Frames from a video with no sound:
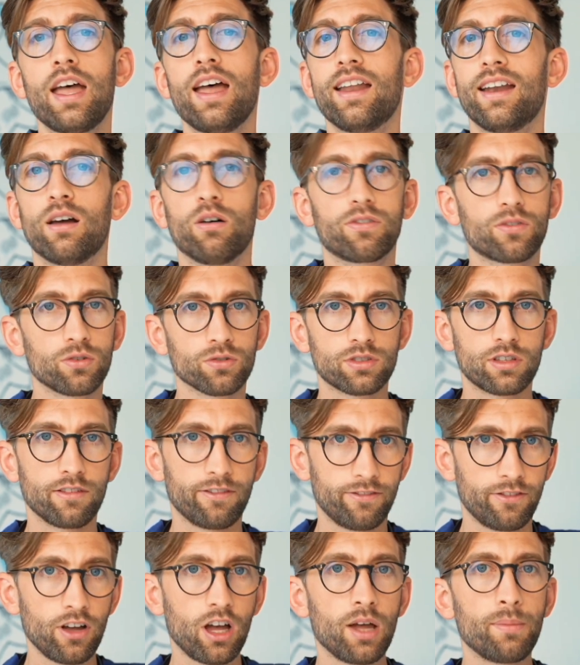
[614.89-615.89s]
Now, of course, the
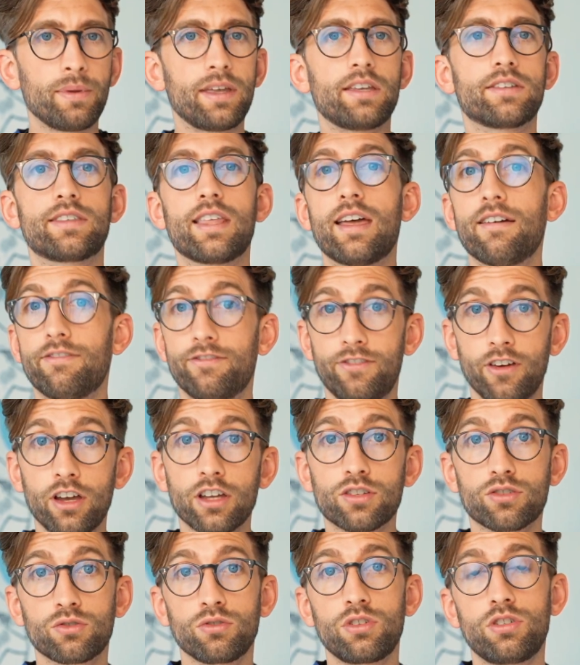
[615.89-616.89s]
firm is their
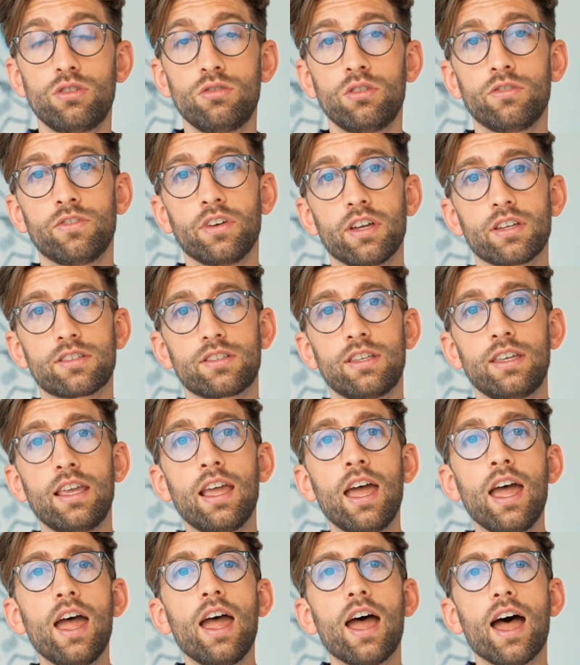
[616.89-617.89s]
first choice university
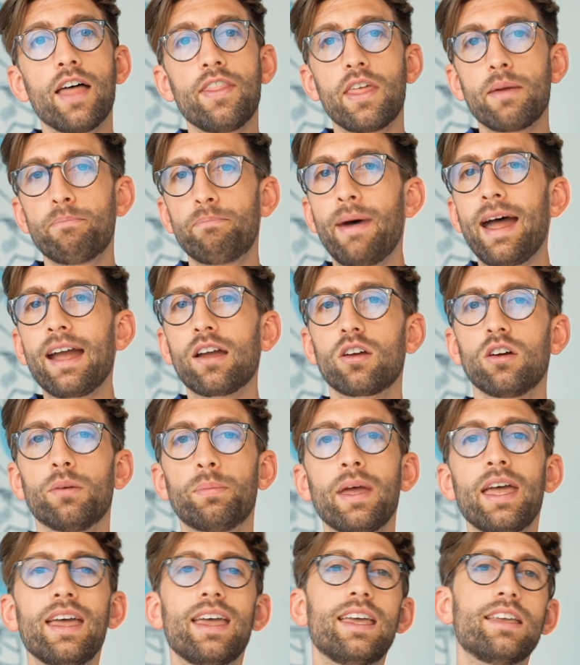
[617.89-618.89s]
and their
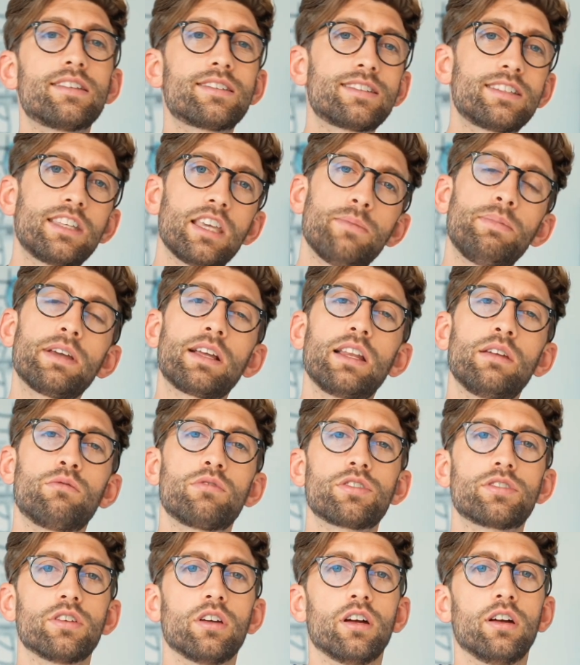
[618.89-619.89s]
backup is typically
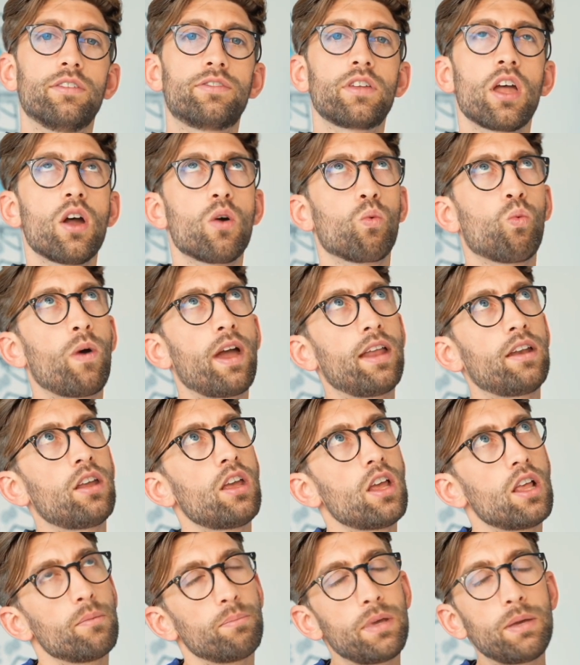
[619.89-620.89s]
reserved when
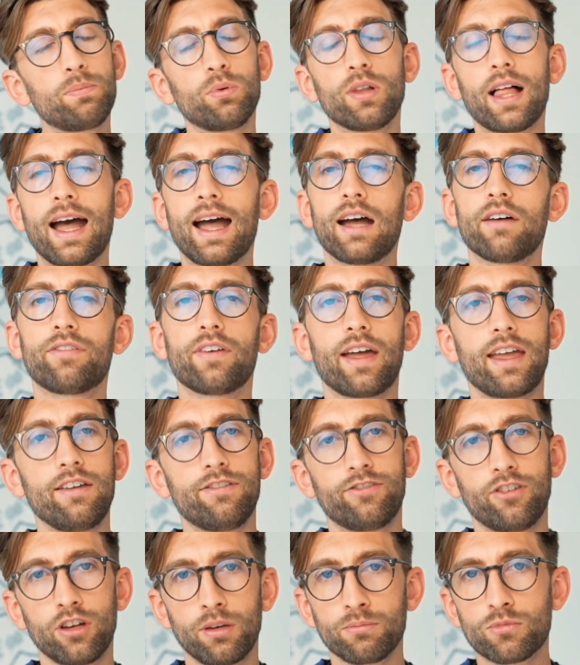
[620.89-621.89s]
people have a
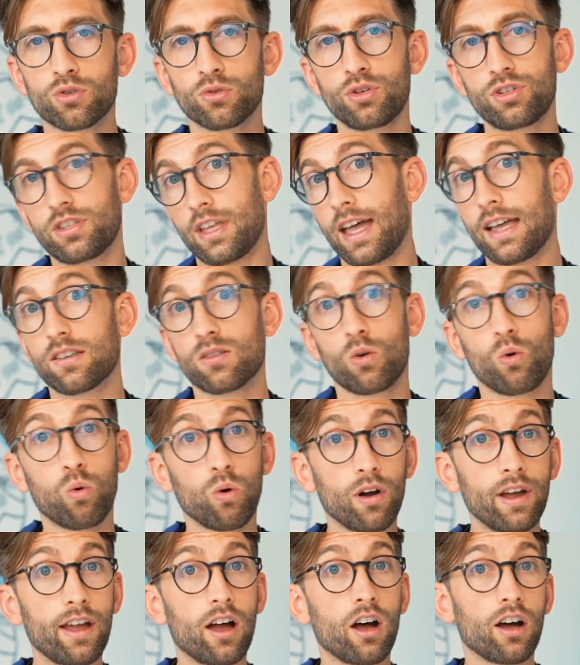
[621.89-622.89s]
firm choice that has
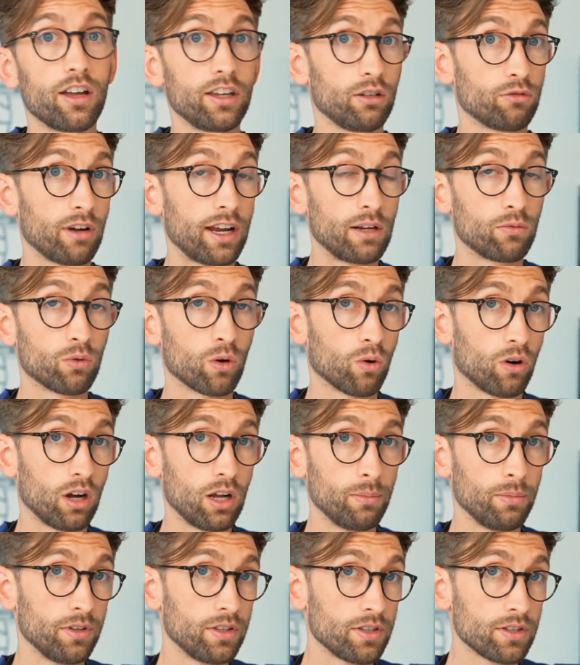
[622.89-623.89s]
quite high grade
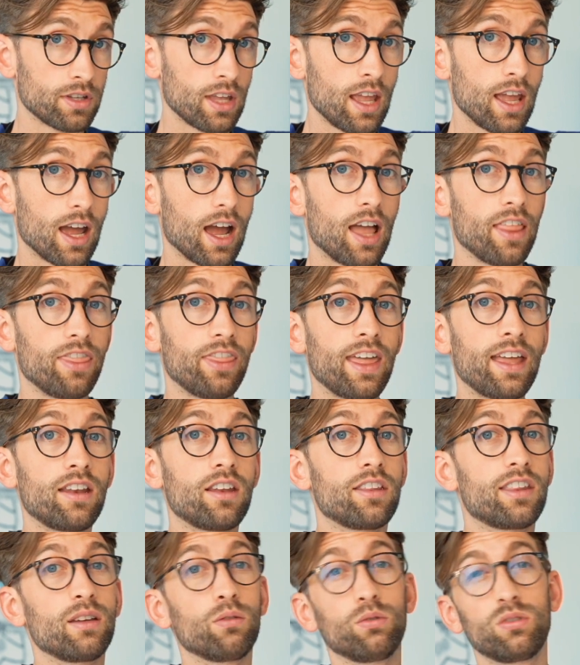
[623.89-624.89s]
requirements and
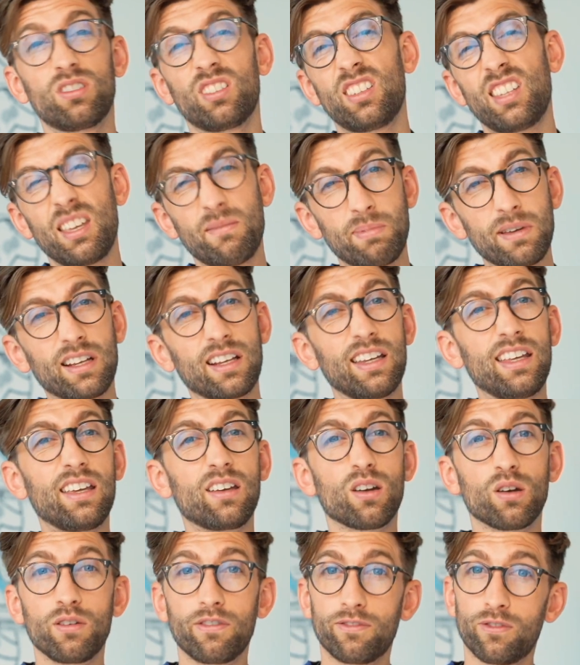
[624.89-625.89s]
then they will typically
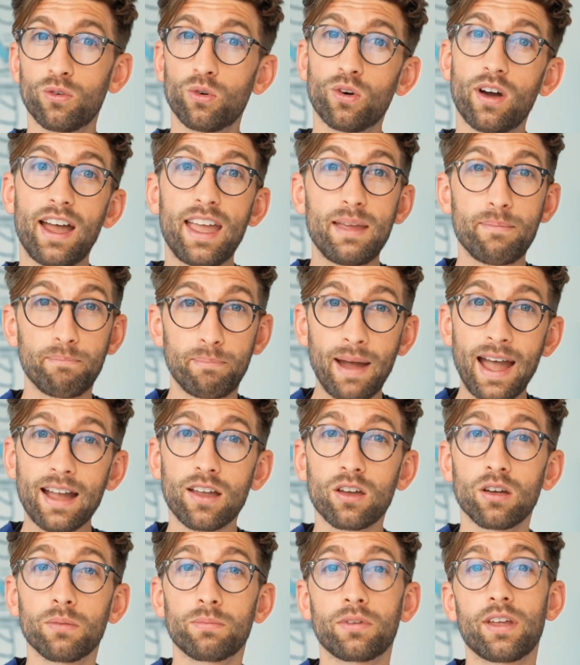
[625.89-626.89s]
go for a
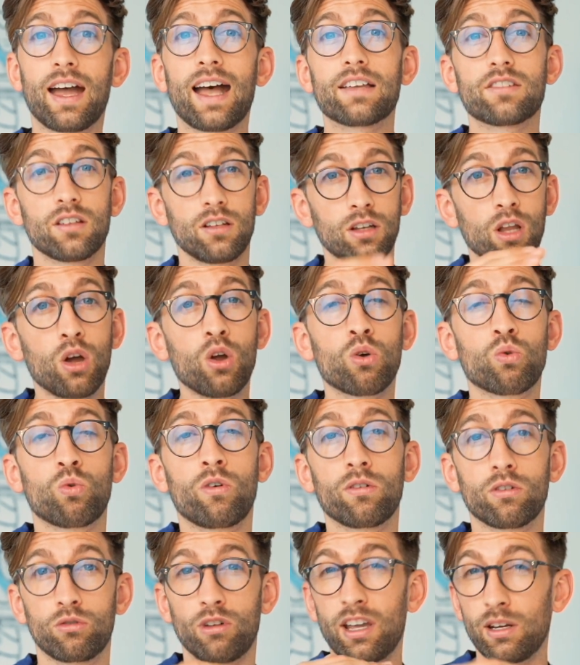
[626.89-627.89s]
backup that has a low
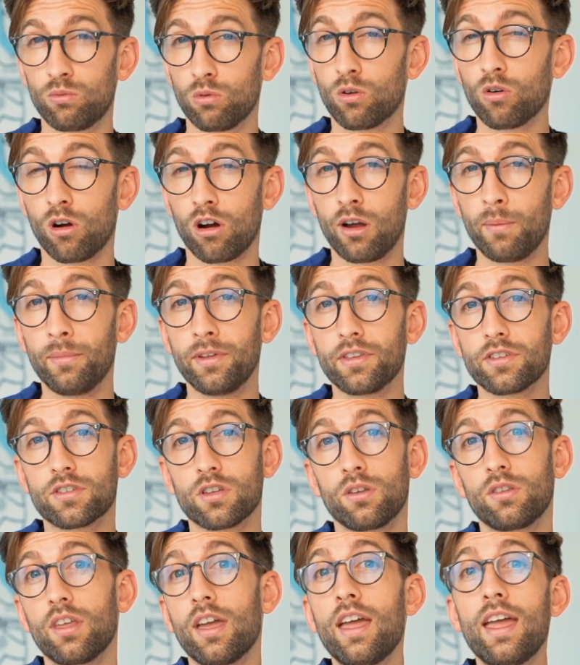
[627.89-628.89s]
grade requirement
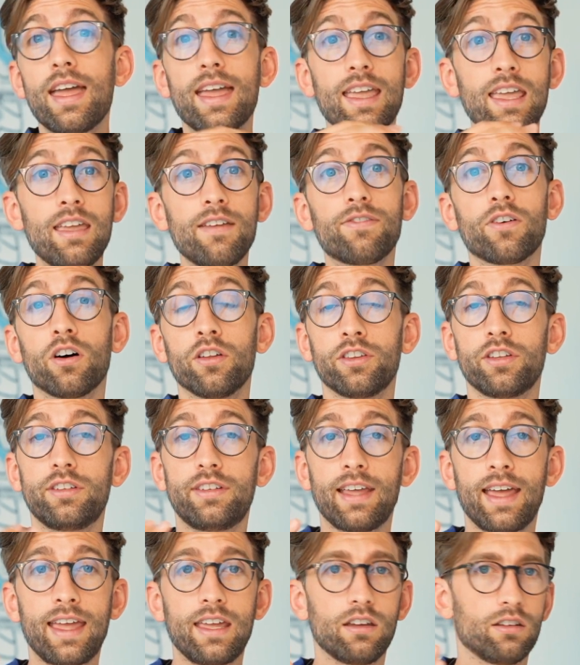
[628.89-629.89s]
so that if on the
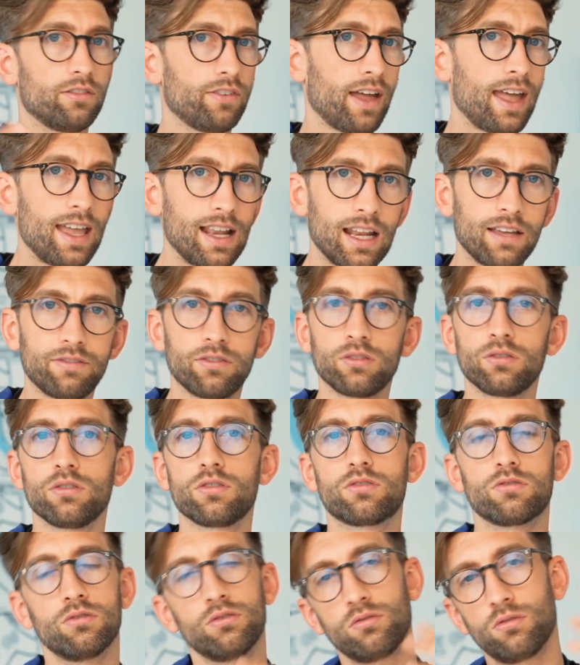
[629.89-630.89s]
day of A
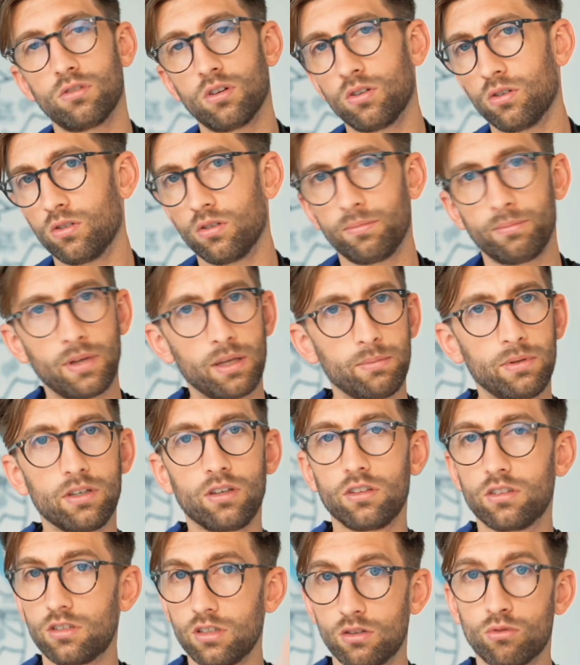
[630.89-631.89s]
levels or, or maybe
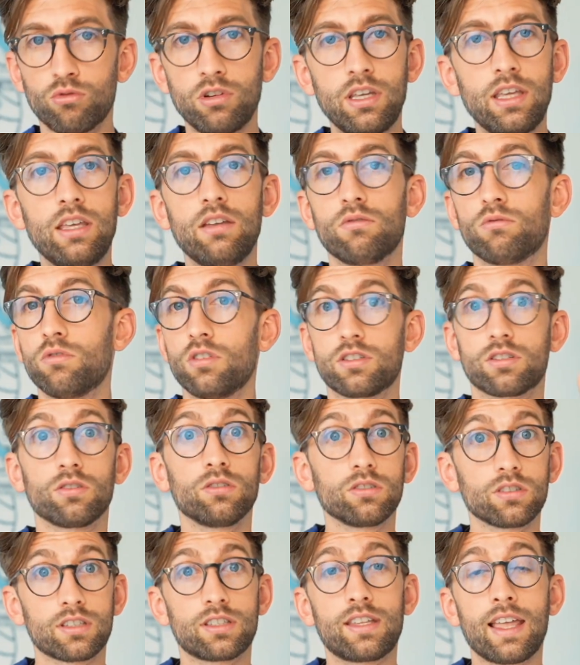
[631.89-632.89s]
degree
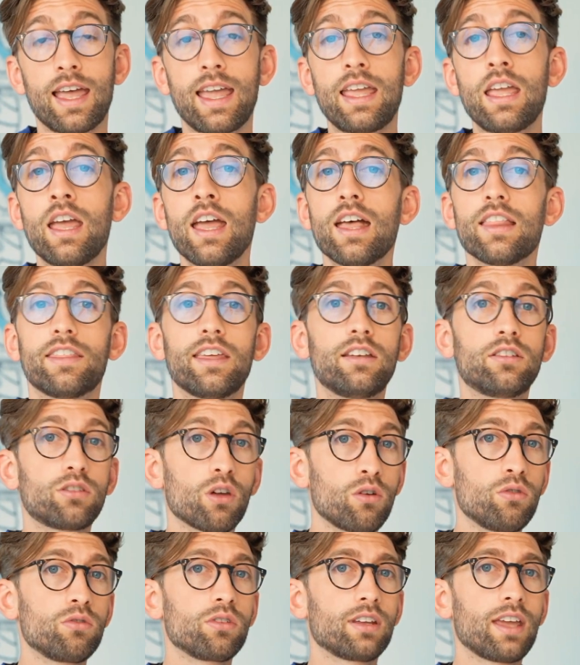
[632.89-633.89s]
results day, they
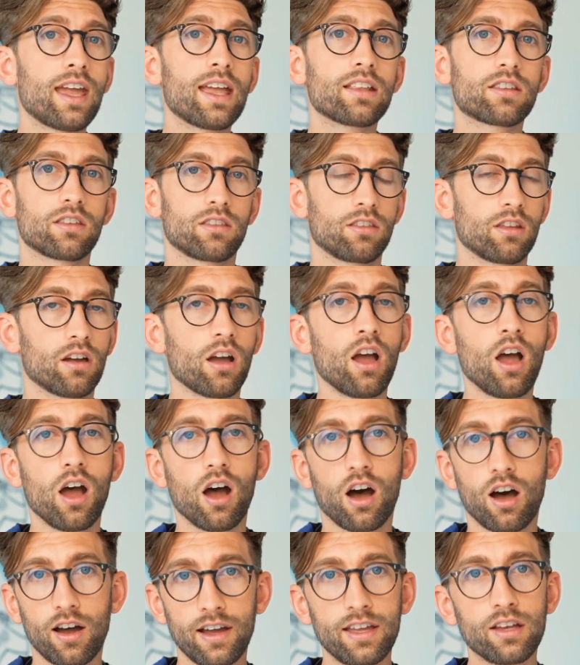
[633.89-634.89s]
don't get the
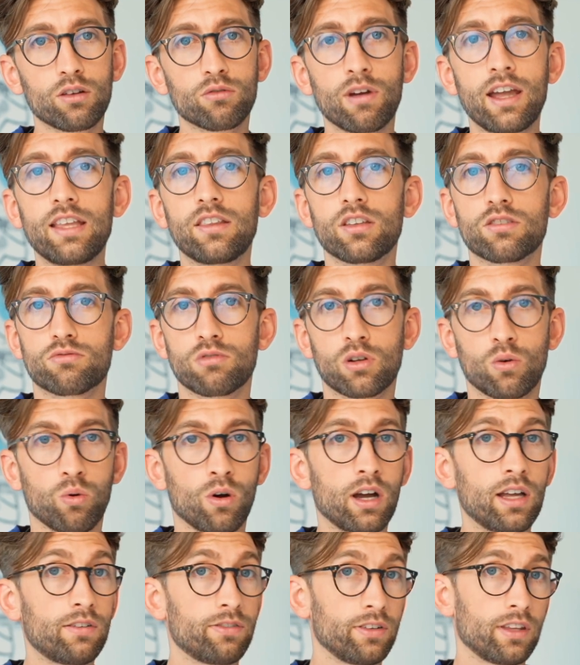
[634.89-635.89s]
high higher grade that's
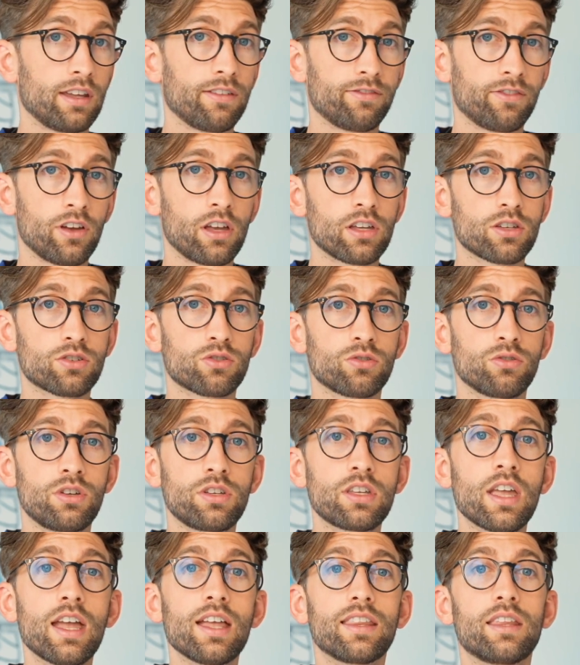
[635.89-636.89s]
required for their first choice,